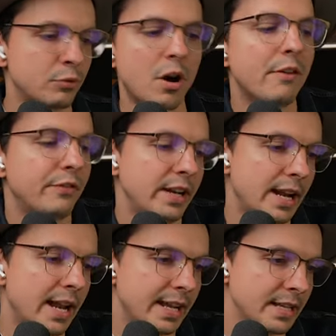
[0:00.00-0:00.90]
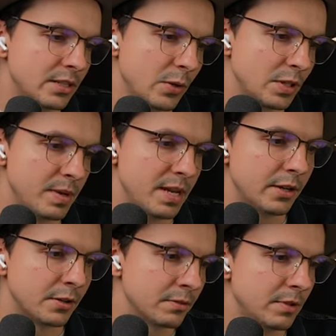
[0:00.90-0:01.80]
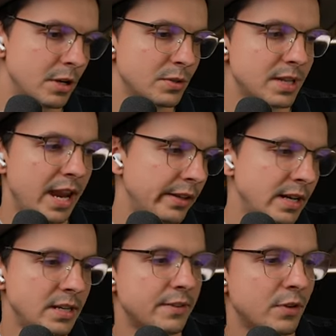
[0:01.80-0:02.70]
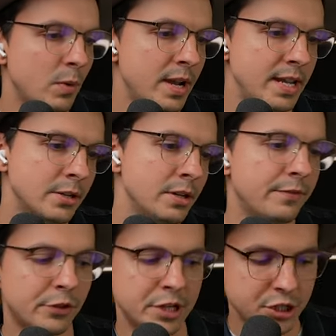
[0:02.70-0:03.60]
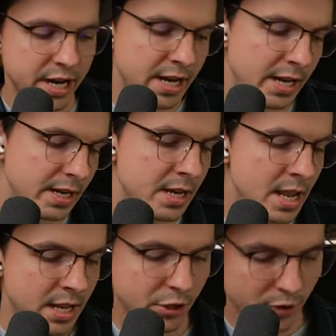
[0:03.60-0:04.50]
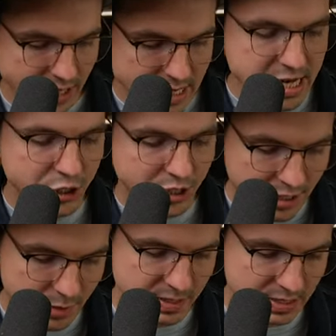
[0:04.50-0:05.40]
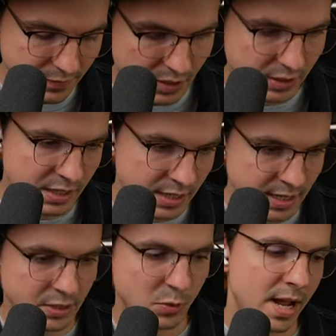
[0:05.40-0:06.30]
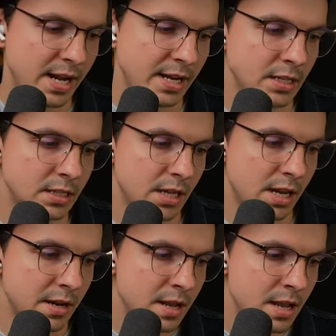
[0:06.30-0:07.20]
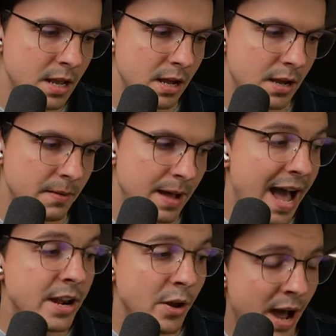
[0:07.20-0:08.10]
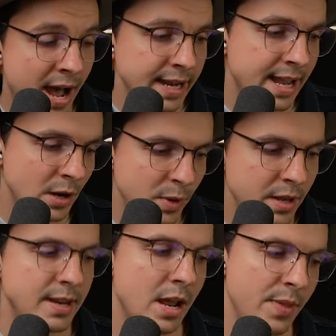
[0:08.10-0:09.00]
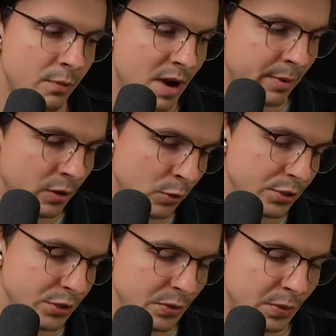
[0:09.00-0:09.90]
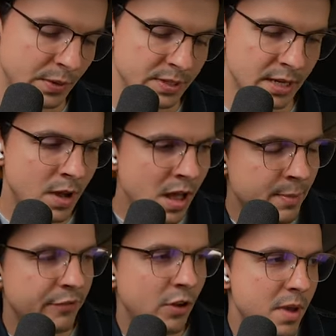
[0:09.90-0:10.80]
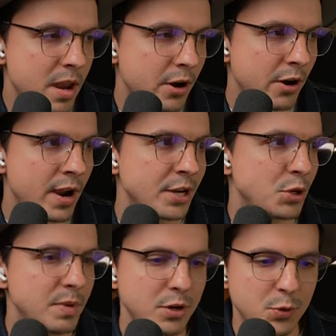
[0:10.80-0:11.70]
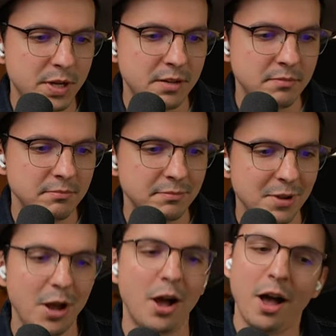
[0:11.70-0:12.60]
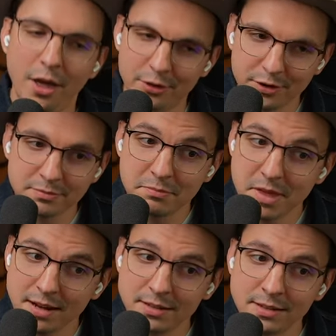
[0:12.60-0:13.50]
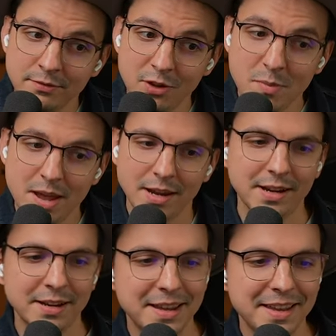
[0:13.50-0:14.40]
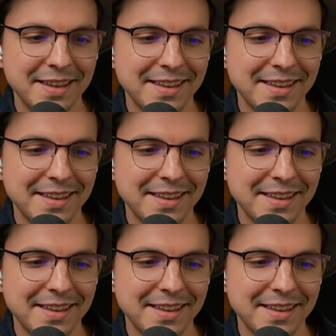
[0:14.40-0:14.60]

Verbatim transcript: profiting, I guess, so to speak, or, you know, scaling in different ways or differentiating. And you're like niching specifically into weddings. And I know I kind of went down that rabbit hole too. I was like, well, I'm a filmmaker. I should be doing other things in filmmaking.